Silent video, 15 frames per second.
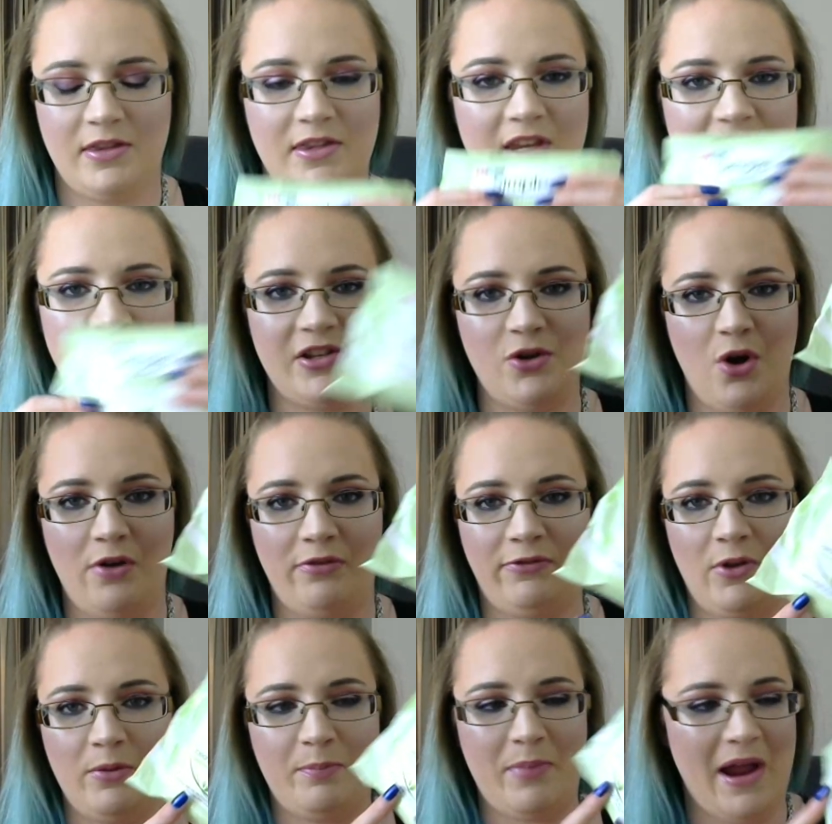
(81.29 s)
This is not a
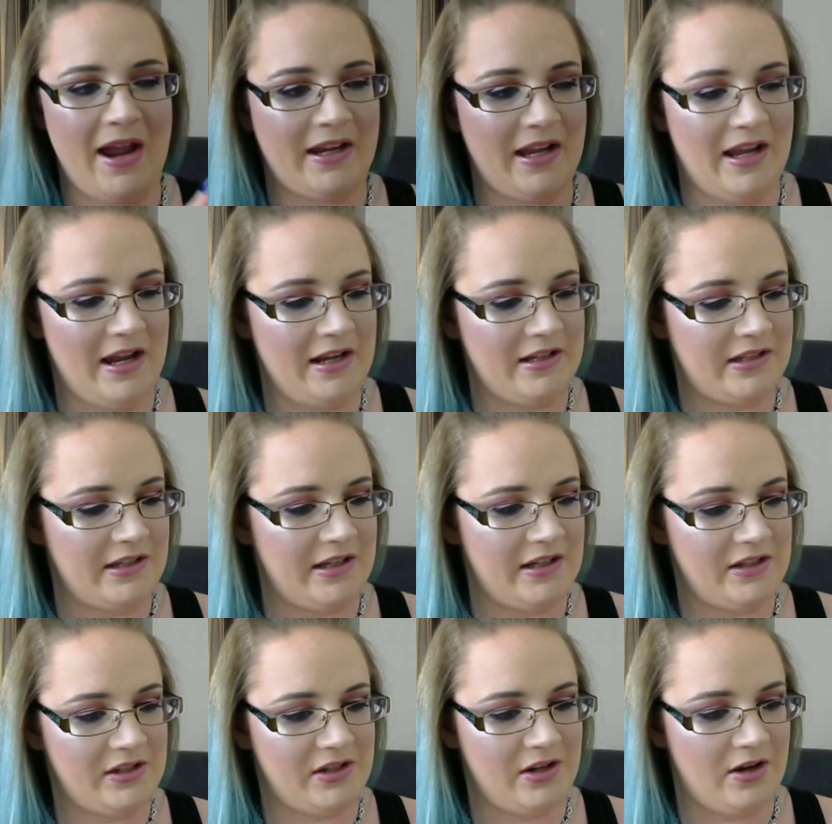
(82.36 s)
full packet. It
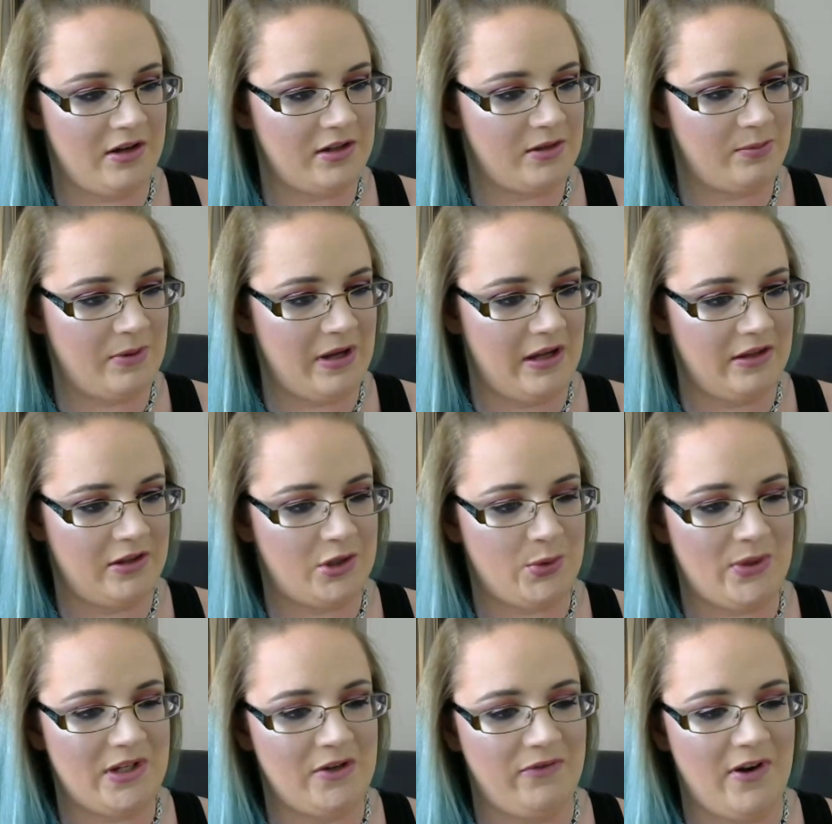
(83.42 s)
starts with
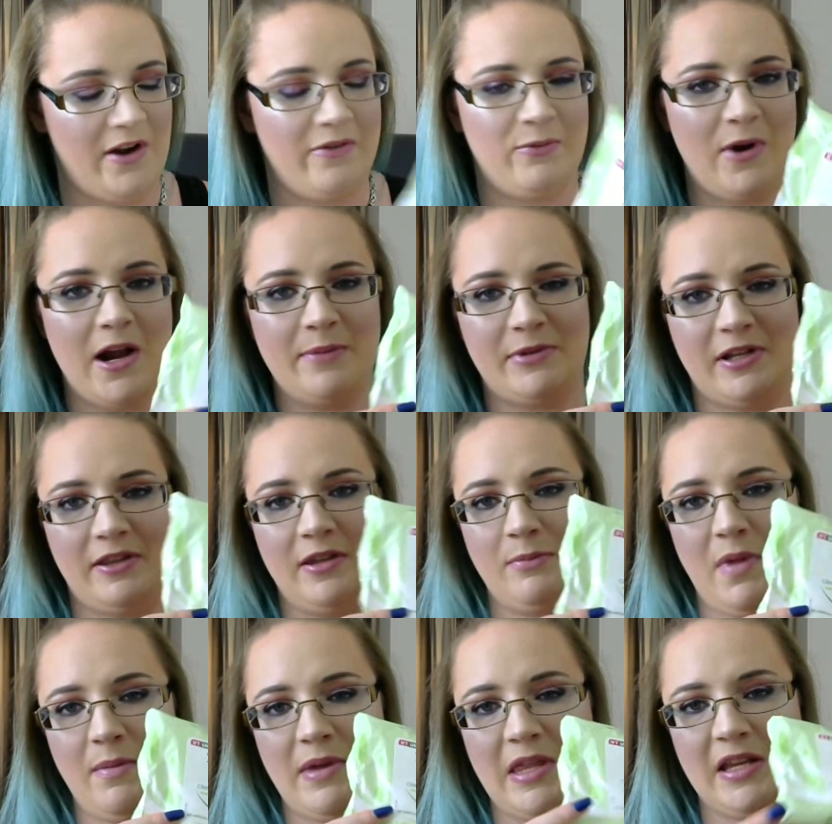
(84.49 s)
25 wipes. I think
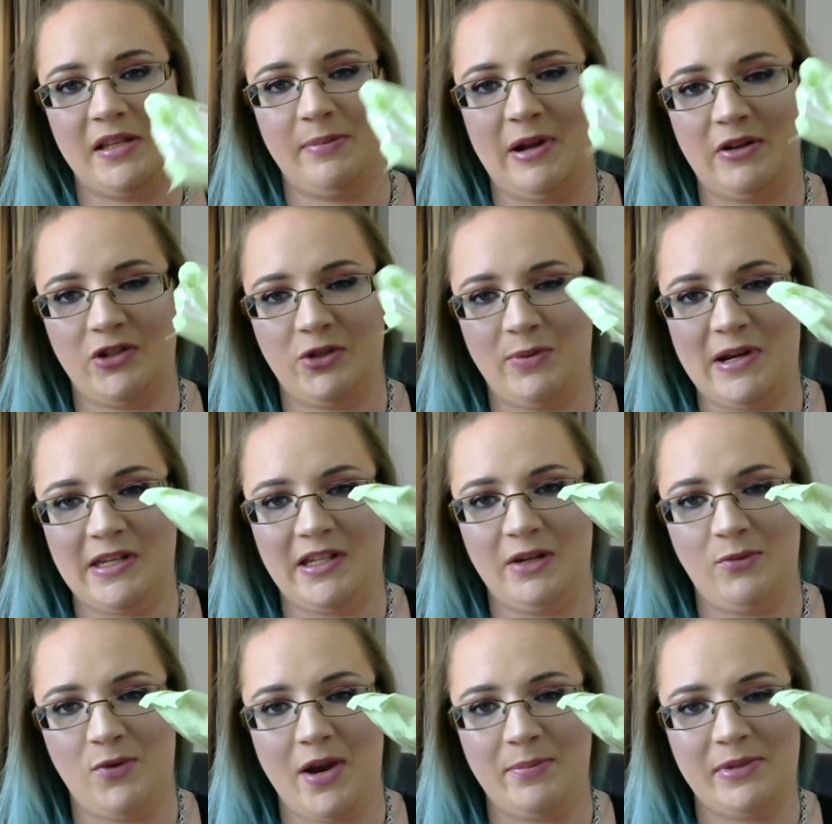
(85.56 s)
maybe there's about 20
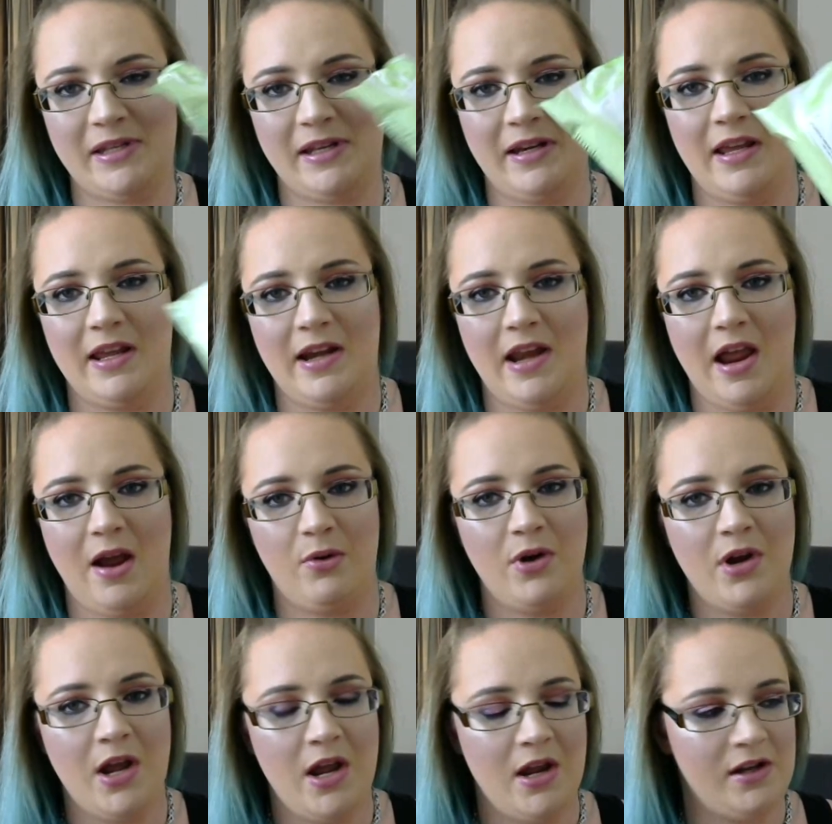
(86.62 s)
wipes in here now.
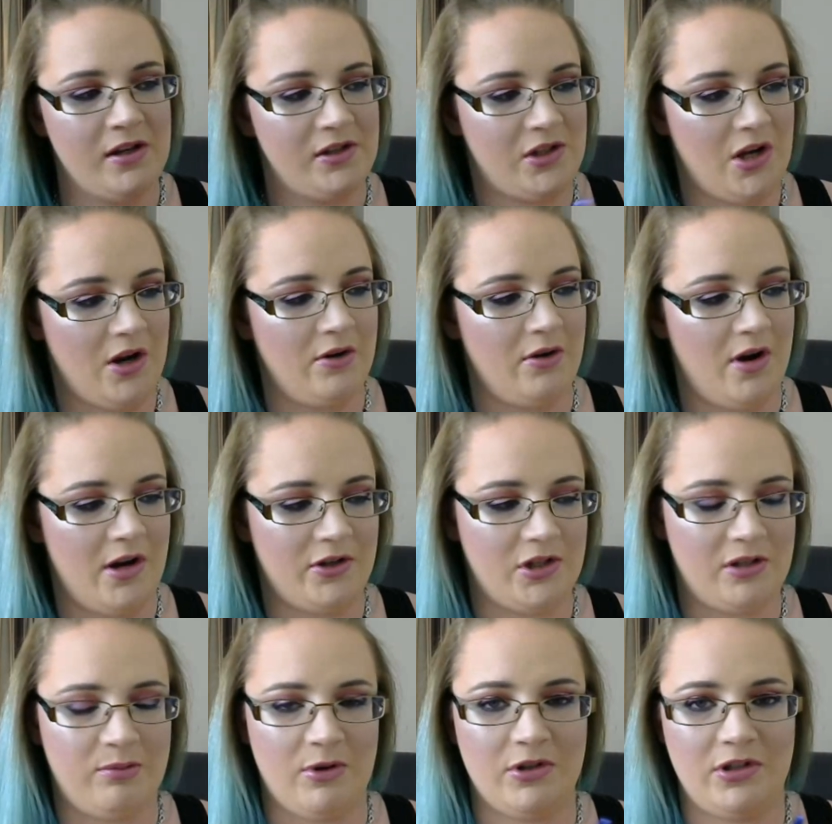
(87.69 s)
So I
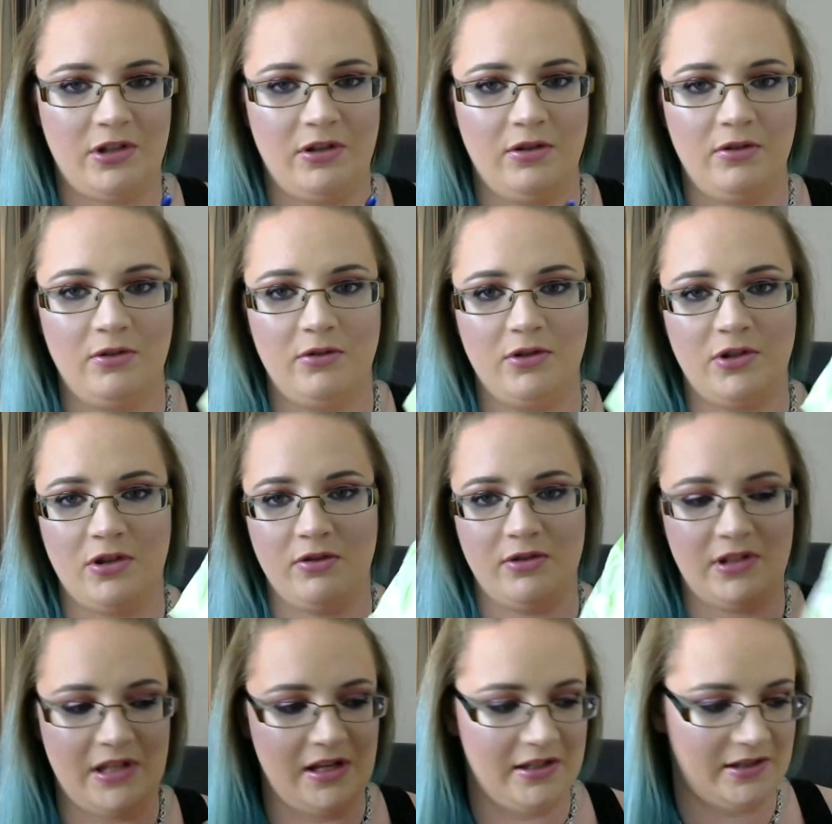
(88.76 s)
just want to
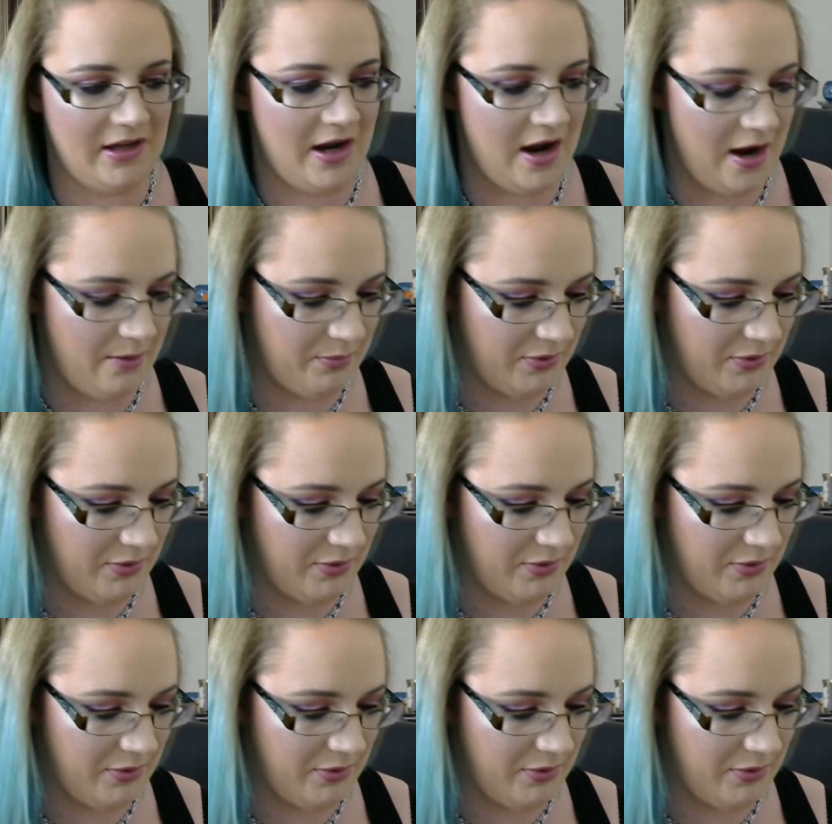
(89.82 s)
use these up.